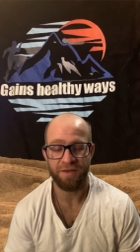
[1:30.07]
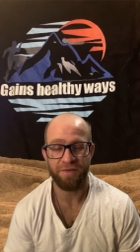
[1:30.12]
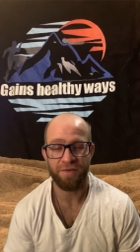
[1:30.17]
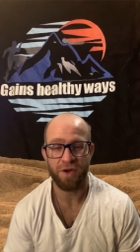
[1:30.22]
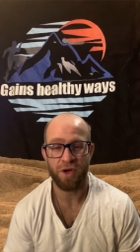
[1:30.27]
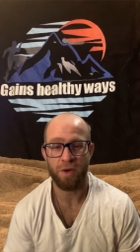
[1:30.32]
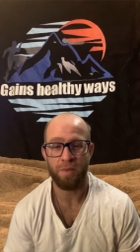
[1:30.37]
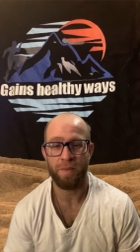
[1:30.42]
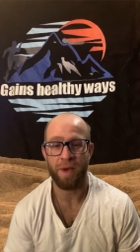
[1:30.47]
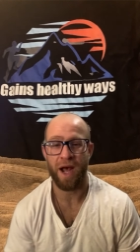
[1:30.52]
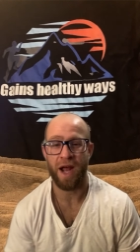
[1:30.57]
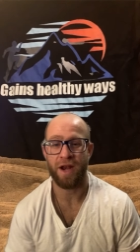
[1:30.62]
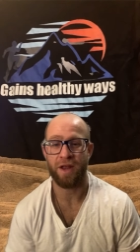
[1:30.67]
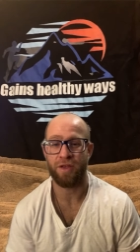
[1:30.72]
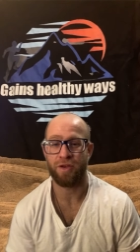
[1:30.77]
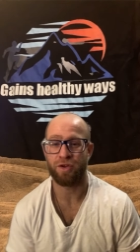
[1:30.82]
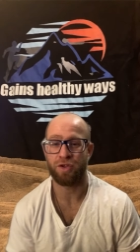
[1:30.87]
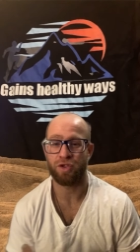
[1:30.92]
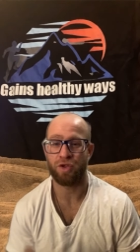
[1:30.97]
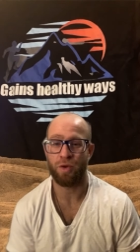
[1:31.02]
for your body.
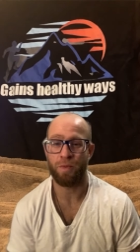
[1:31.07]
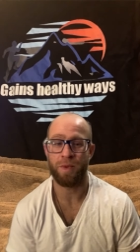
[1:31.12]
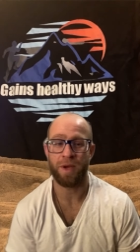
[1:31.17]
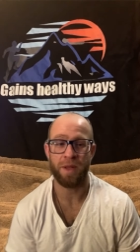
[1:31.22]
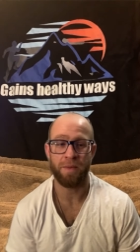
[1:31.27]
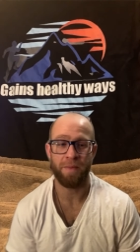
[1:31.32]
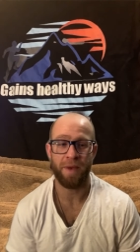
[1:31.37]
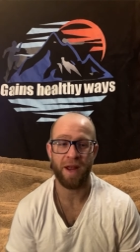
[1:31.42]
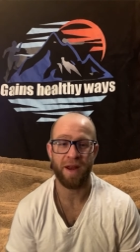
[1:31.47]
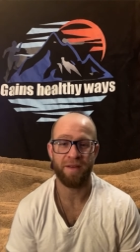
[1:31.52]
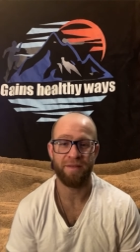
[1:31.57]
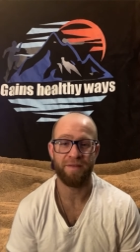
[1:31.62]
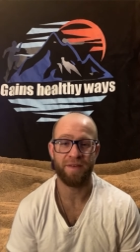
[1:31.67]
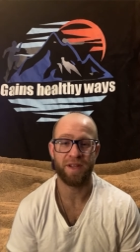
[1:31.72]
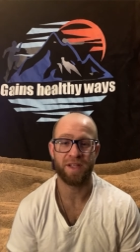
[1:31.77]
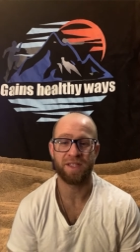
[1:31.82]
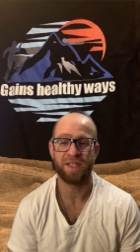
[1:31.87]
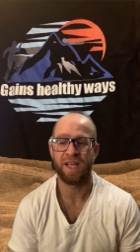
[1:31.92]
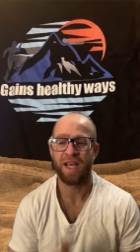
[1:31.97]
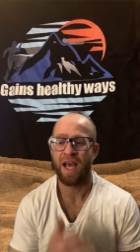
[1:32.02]
There's so many
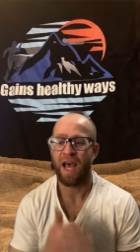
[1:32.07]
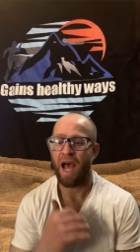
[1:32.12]
benefits.